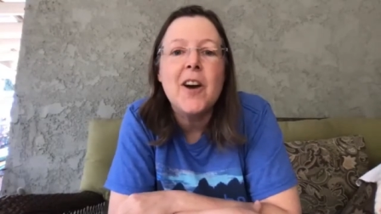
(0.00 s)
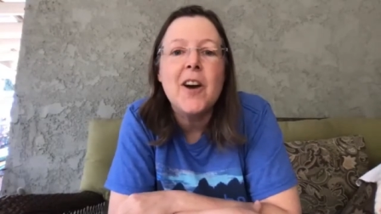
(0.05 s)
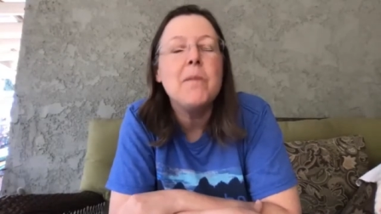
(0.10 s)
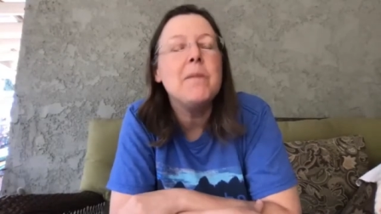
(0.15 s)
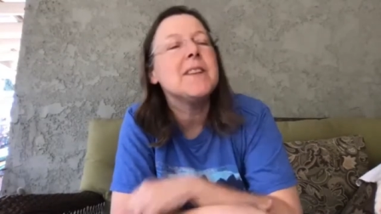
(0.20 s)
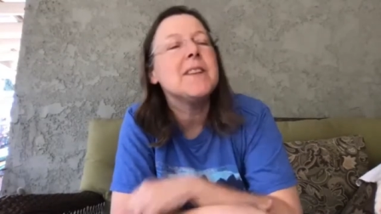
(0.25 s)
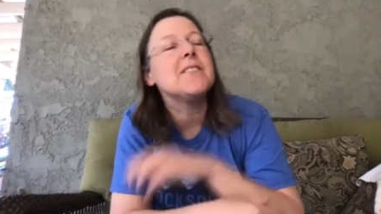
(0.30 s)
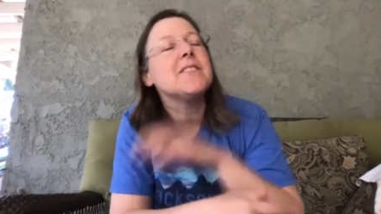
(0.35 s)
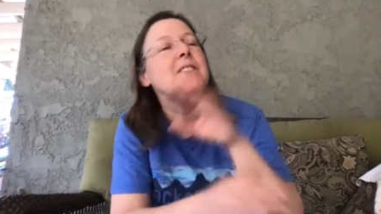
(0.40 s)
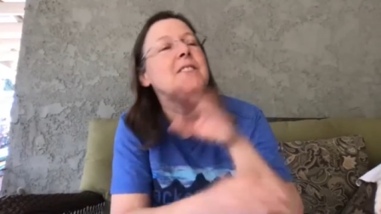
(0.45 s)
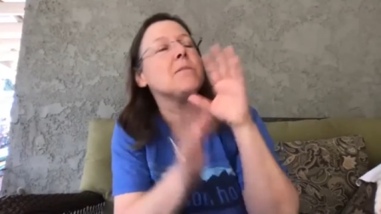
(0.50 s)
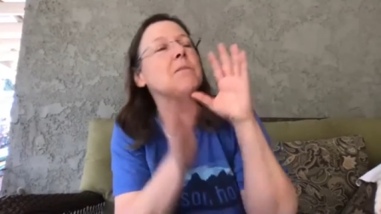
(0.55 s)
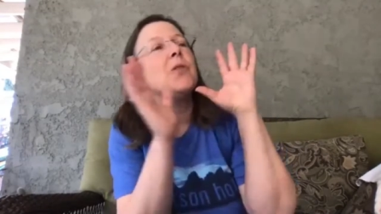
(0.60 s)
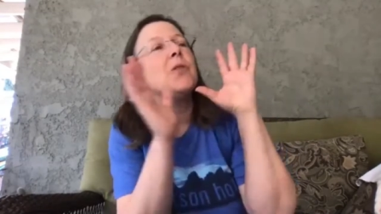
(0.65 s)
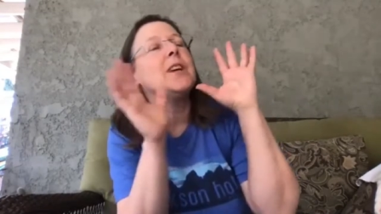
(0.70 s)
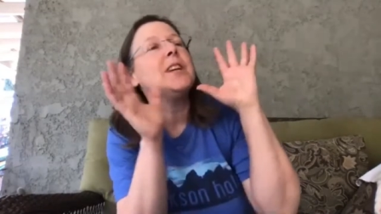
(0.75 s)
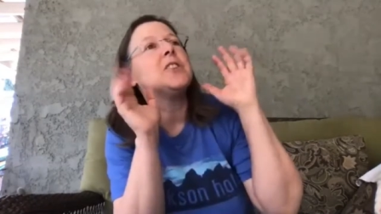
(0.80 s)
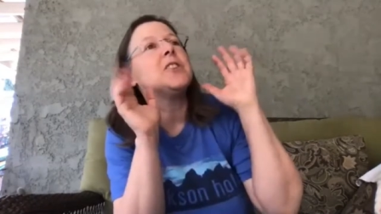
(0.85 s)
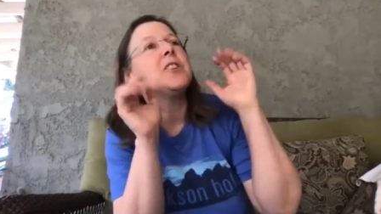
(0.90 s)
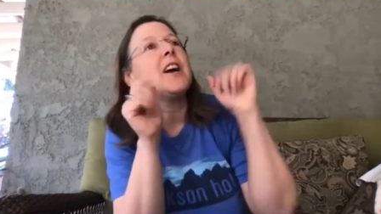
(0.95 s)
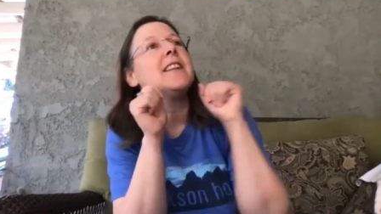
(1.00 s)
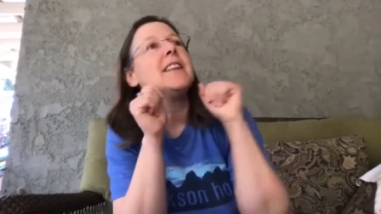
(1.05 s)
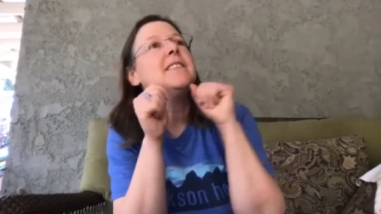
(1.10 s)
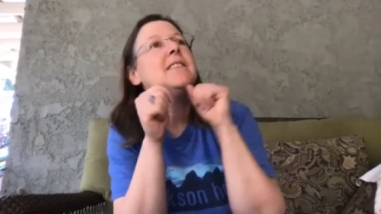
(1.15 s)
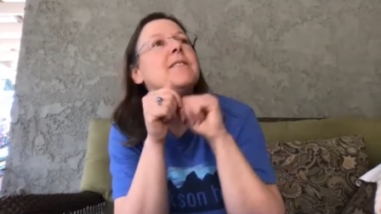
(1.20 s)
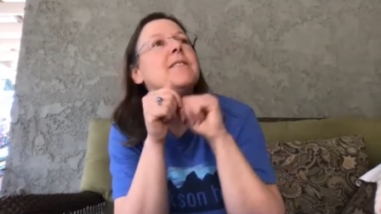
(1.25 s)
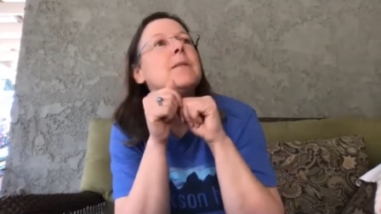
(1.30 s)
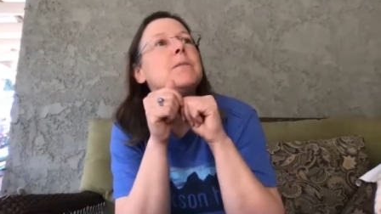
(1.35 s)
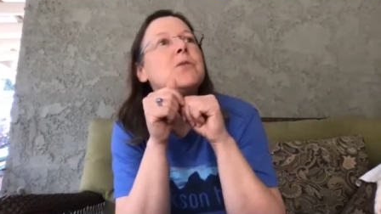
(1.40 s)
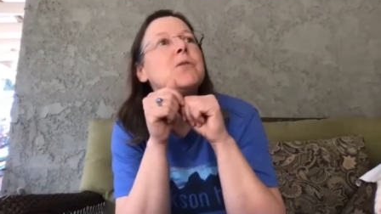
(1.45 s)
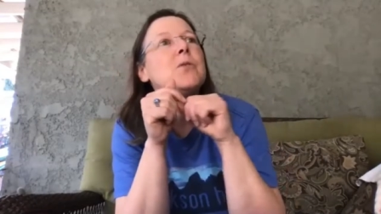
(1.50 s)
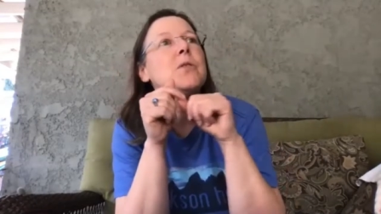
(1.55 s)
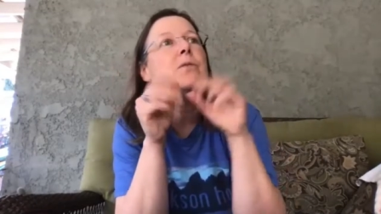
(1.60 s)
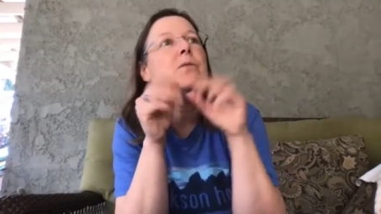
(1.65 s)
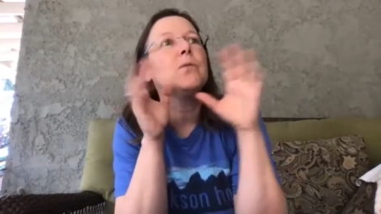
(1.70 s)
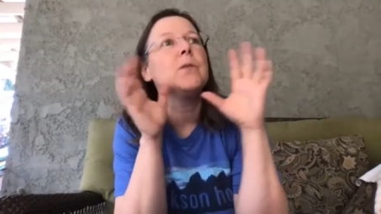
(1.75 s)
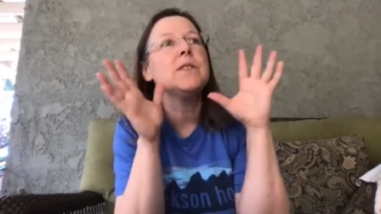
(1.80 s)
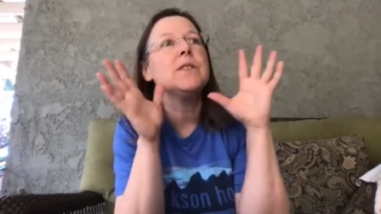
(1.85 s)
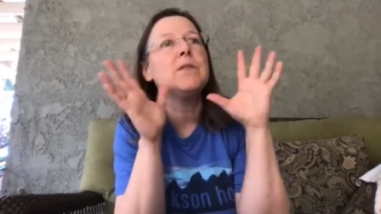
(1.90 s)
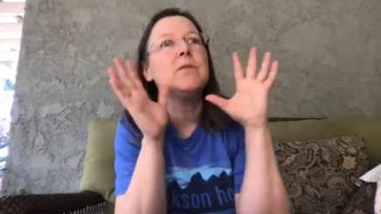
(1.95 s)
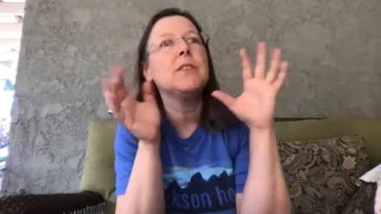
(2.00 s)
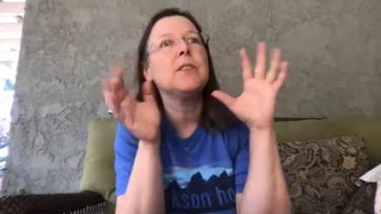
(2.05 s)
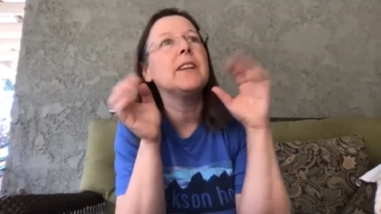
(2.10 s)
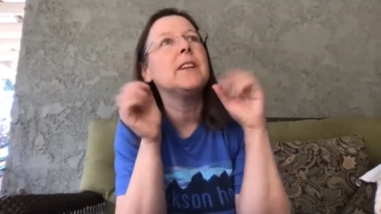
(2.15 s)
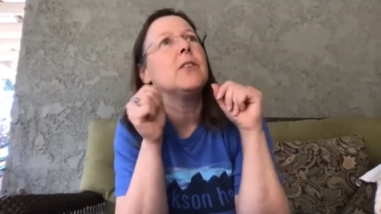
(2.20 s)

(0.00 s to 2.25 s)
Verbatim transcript: And there's some great shots of him sort of wistfully